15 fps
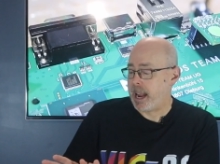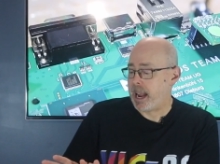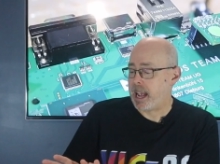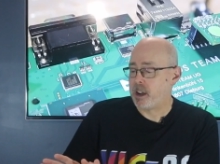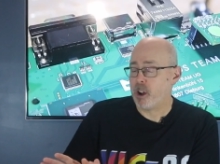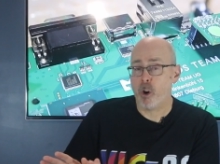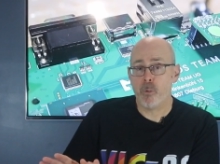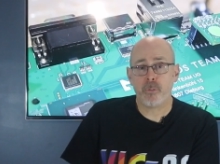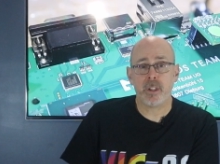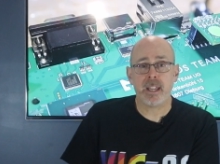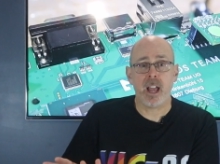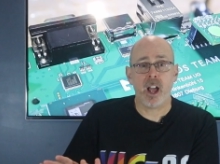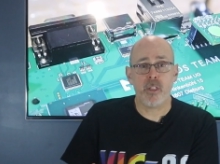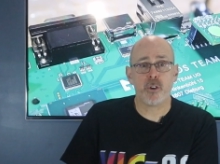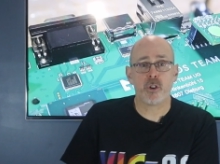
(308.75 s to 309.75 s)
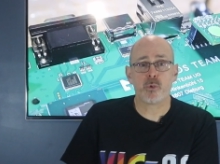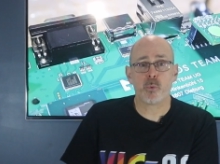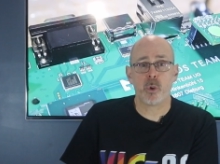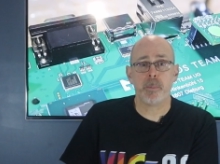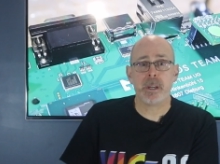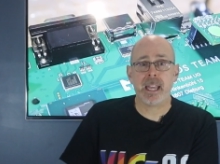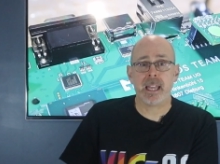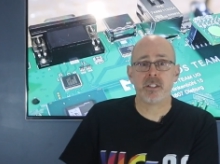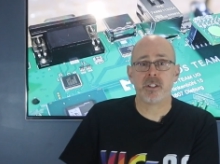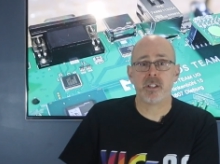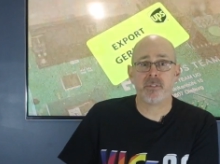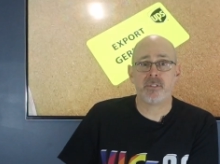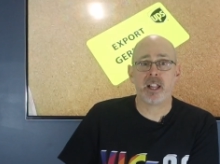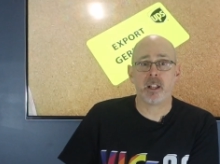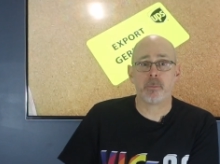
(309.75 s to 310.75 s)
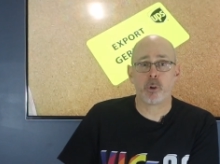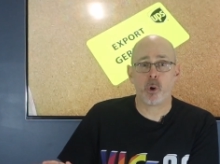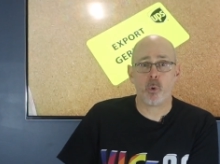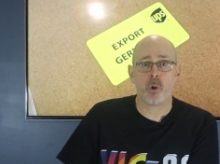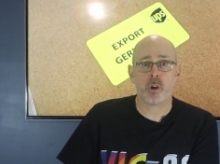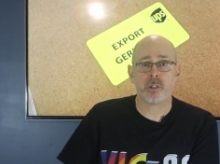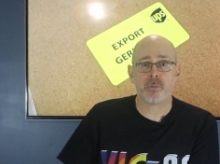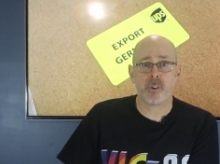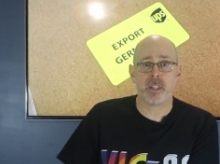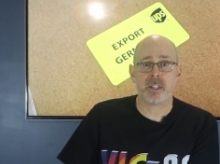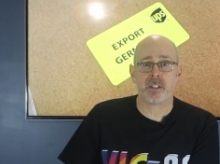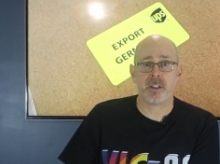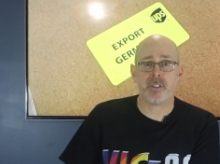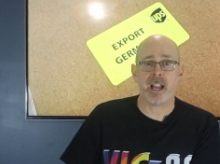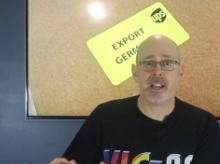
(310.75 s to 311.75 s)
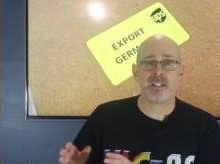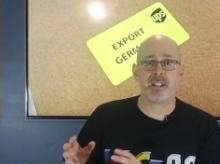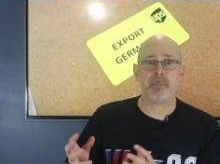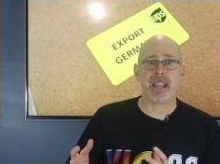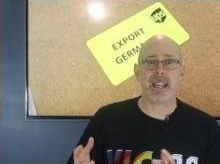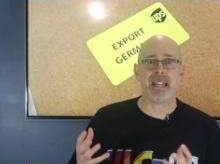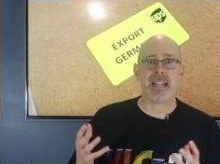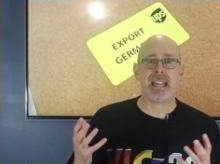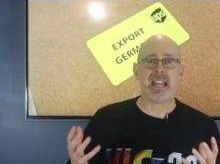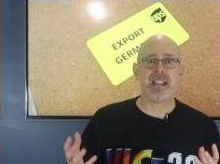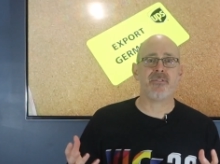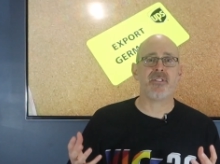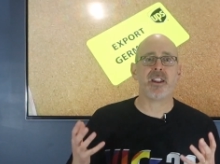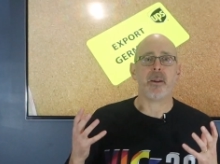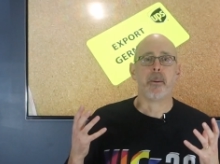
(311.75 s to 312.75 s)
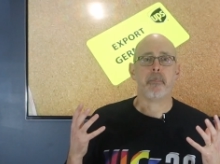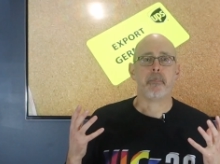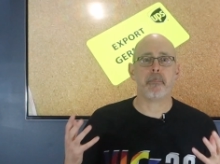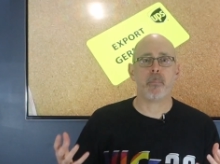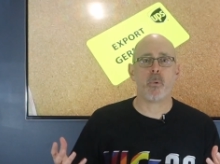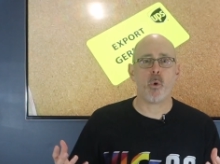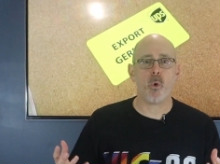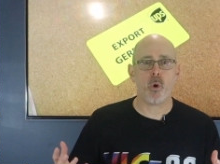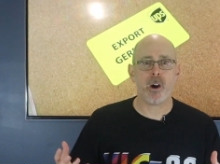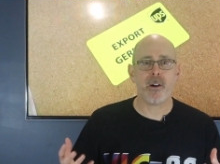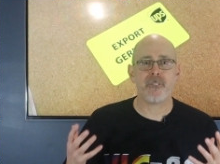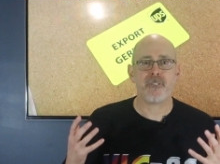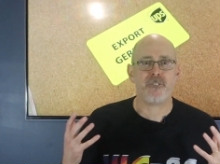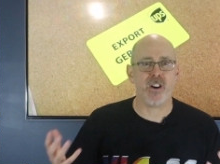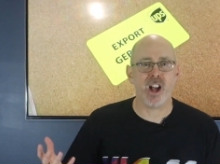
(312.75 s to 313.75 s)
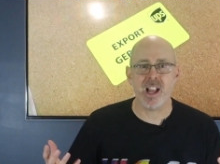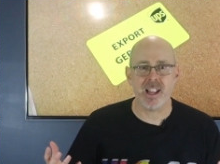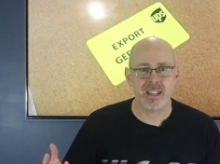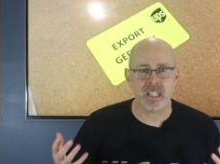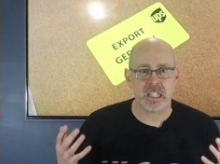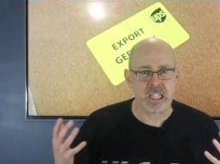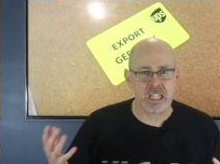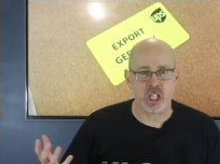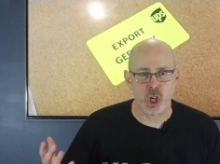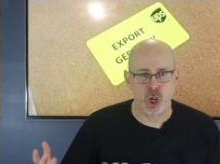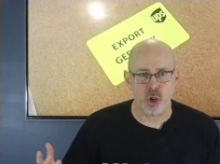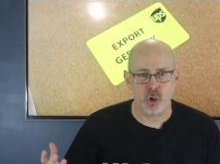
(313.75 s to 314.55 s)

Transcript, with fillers: And hopefully others will begin to develop cores for this device to make it even more fun to